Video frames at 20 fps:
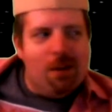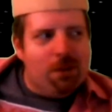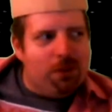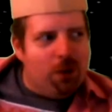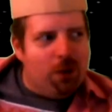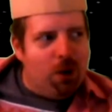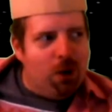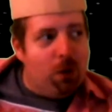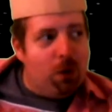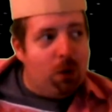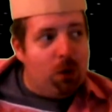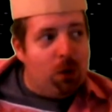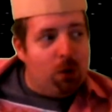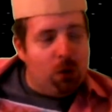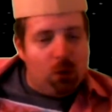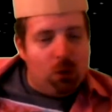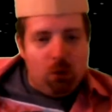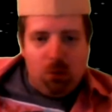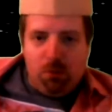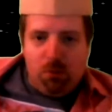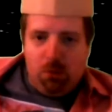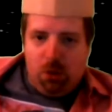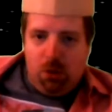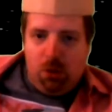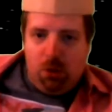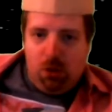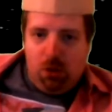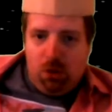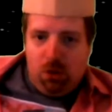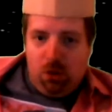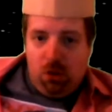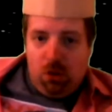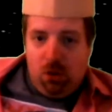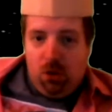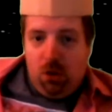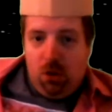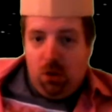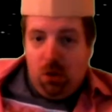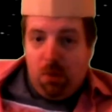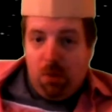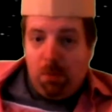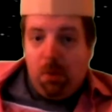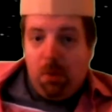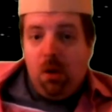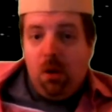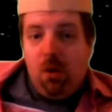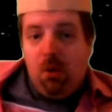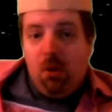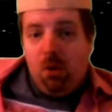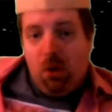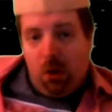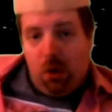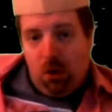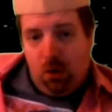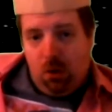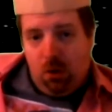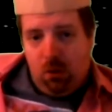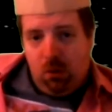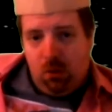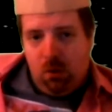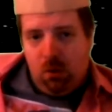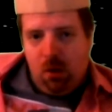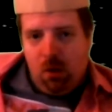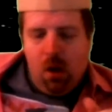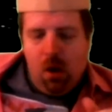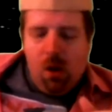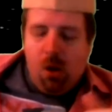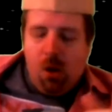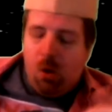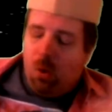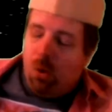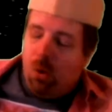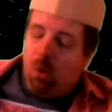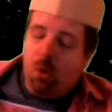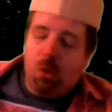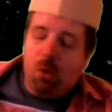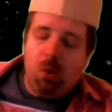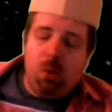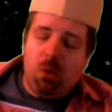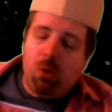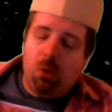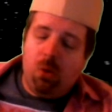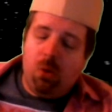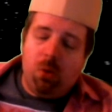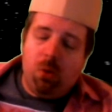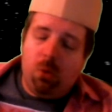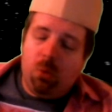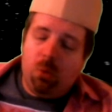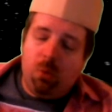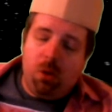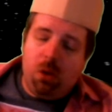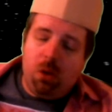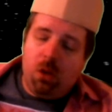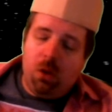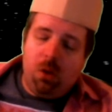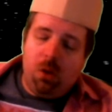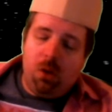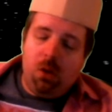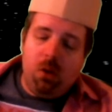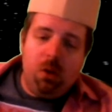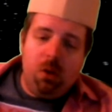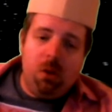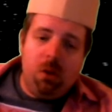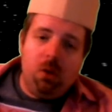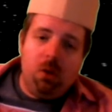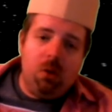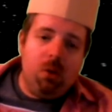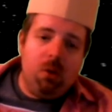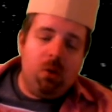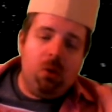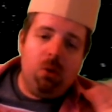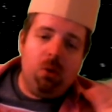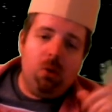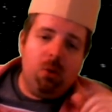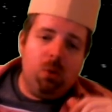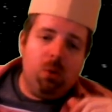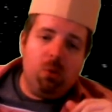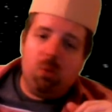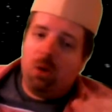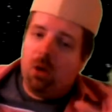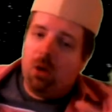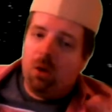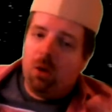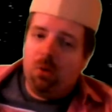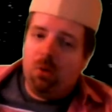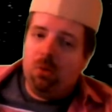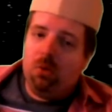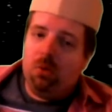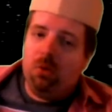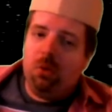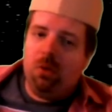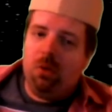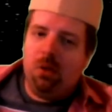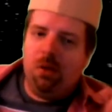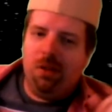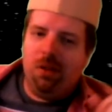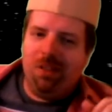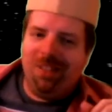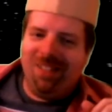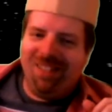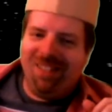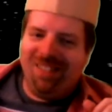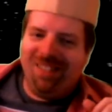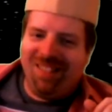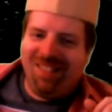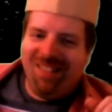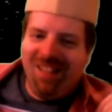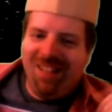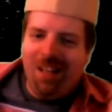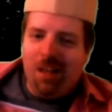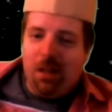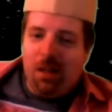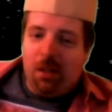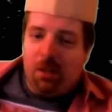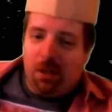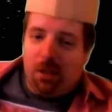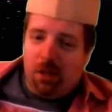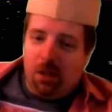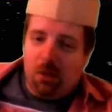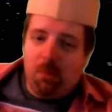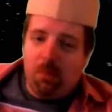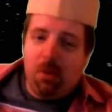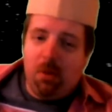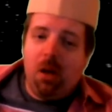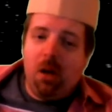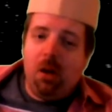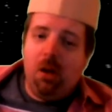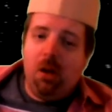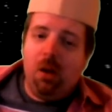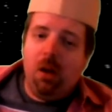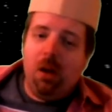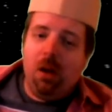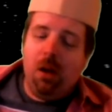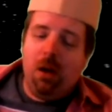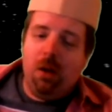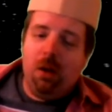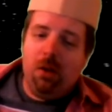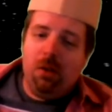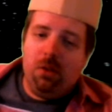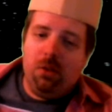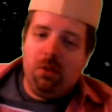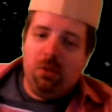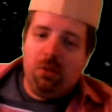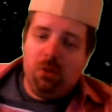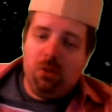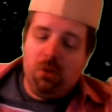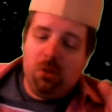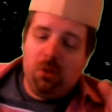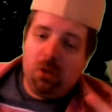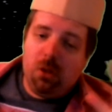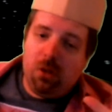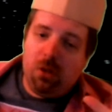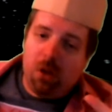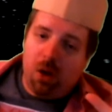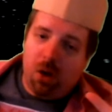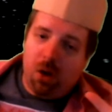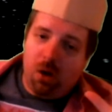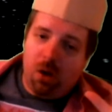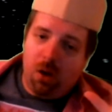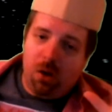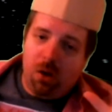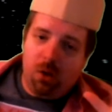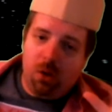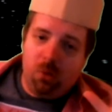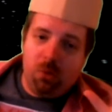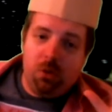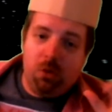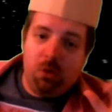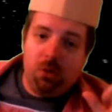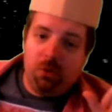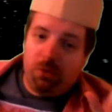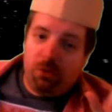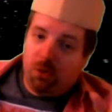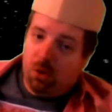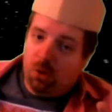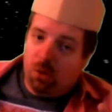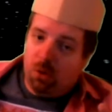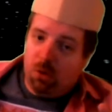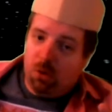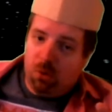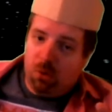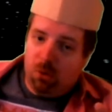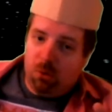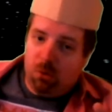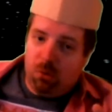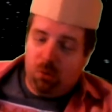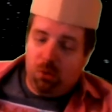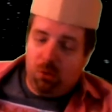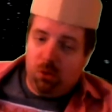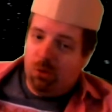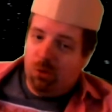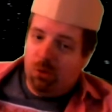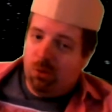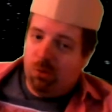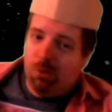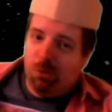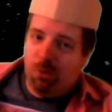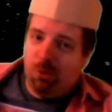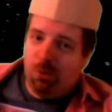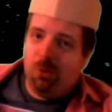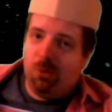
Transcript: Follow me up and down, all the way and all around. Take my hand and I will follow you."